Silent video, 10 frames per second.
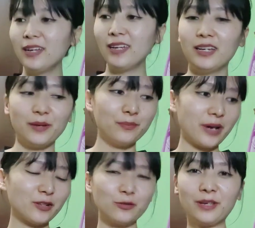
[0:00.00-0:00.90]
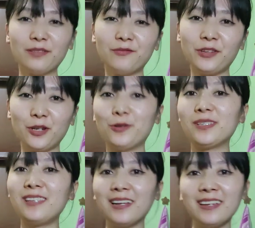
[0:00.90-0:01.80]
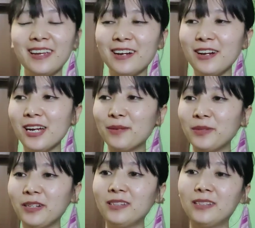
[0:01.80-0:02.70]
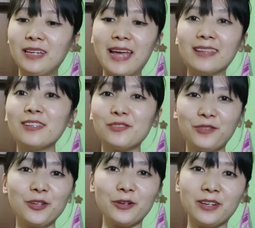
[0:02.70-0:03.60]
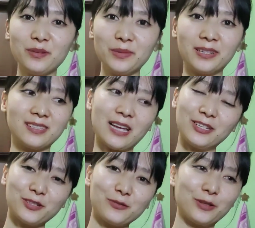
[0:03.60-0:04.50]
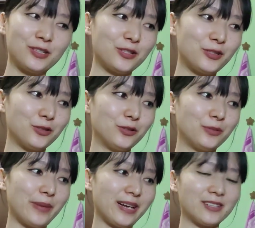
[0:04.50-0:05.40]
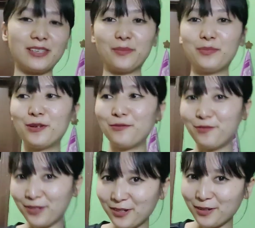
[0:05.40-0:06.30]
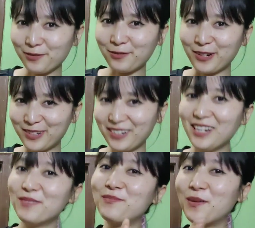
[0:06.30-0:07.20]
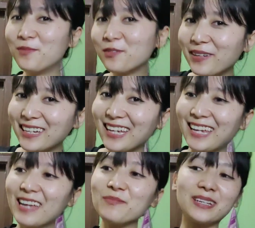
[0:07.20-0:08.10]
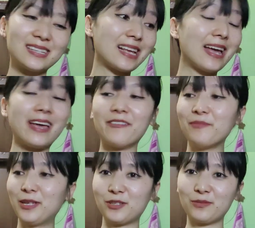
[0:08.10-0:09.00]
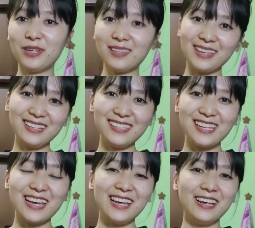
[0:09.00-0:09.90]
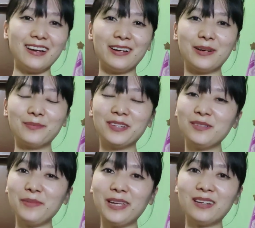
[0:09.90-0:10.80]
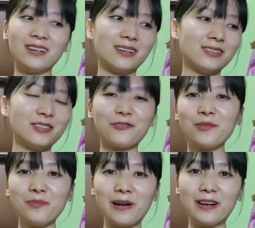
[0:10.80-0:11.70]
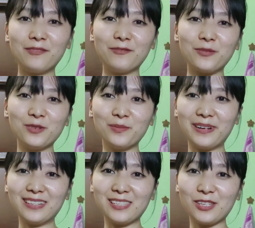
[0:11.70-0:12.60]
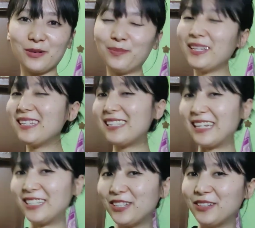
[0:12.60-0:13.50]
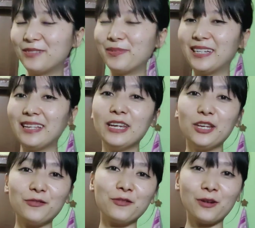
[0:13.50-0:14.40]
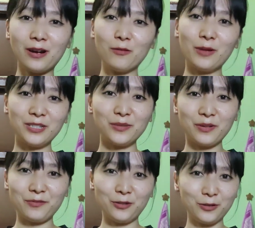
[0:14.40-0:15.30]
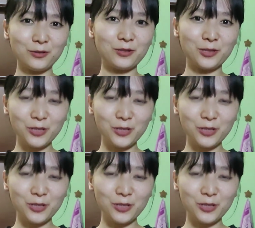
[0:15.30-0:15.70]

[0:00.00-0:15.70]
My cooking video is done here. I'm gonna end this video here because I just wanted to make a separate video for my mukbang again because I have made so many things. I'm gonna make a different part for mukbang, so please stay tuned. But if you are watching my video till